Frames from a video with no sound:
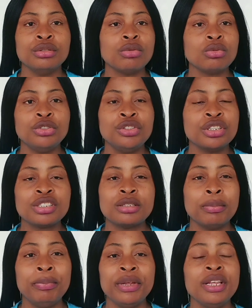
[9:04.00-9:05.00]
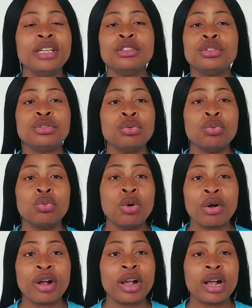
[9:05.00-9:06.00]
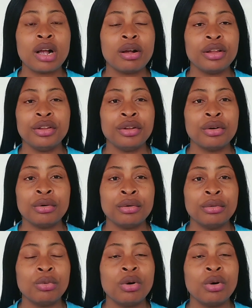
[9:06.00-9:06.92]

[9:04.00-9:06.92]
just begin to work